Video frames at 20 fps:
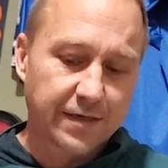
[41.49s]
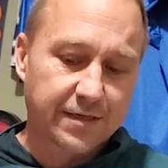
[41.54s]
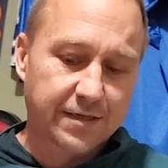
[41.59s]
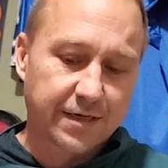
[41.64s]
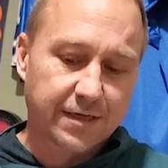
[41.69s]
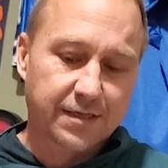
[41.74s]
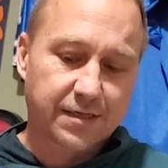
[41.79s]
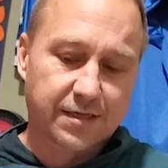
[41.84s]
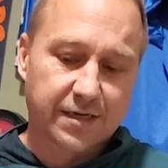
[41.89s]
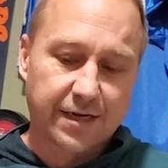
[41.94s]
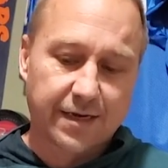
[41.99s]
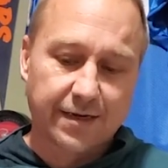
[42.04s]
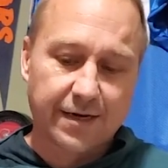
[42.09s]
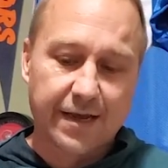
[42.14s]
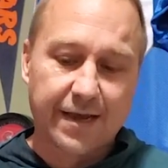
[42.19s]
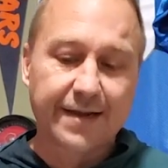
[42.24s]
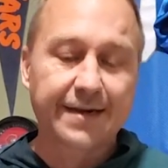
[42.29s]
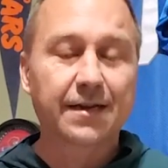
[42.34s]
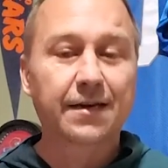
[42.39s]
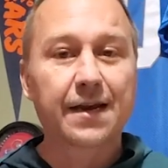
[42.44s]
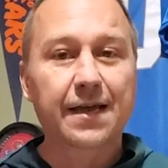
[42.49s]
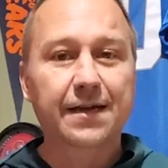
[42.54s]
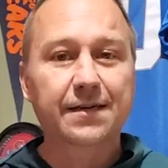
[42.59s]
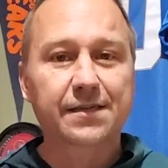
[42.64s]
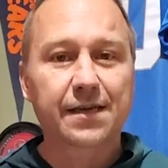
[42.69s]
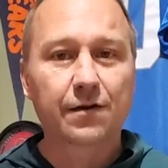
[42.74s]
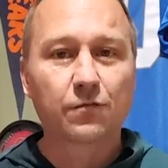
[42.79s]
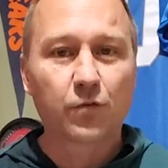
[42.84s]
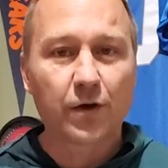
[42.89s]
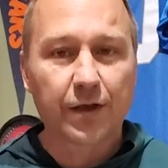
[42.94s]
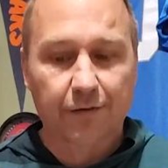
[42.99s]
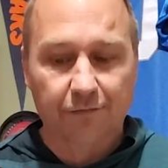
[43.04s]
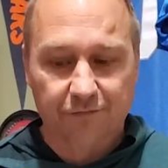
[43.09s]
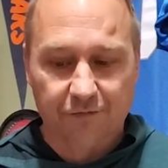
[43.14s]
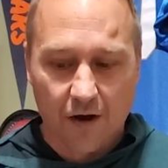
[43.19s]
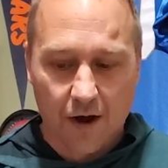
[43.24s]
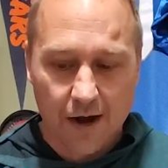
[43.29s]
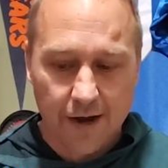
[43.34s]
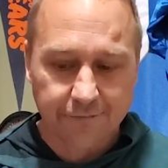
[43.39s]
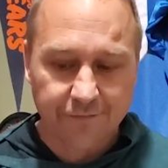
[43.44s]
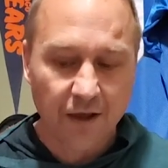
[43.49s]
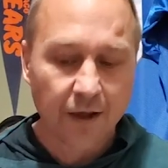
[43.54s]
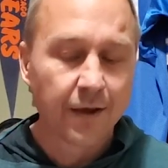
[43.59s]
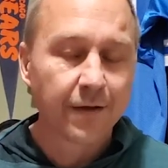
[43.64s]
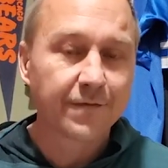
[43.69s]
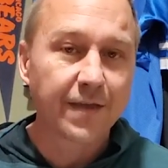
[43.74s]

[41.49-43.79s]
16 in Atlanta in week 5.